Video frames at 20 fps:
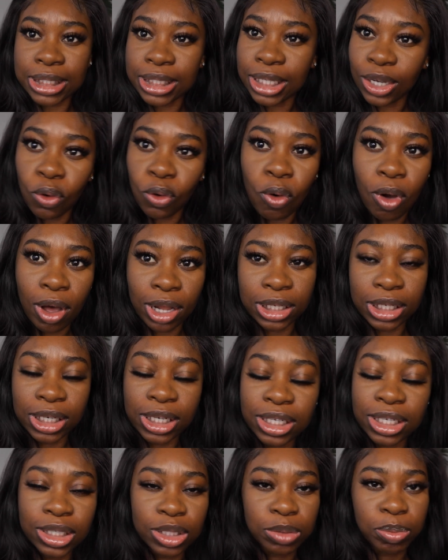the
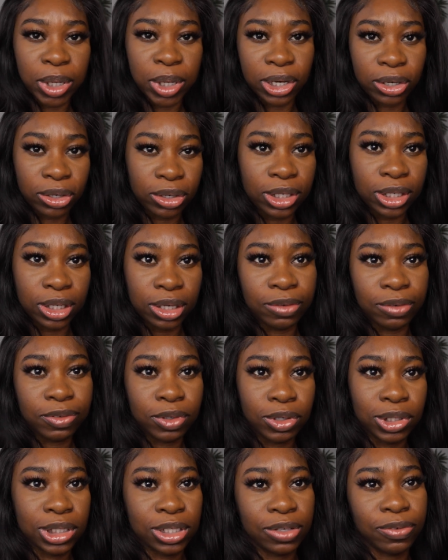quality is better than, of
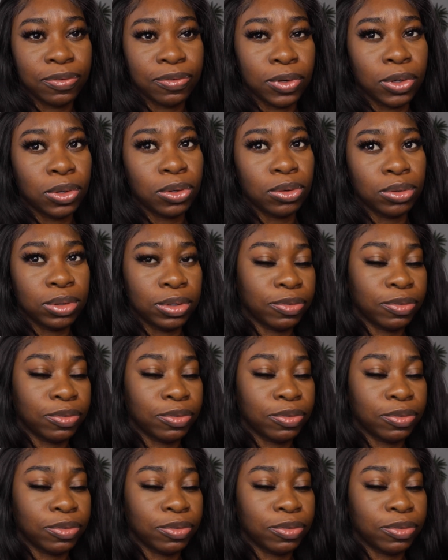course, the phone.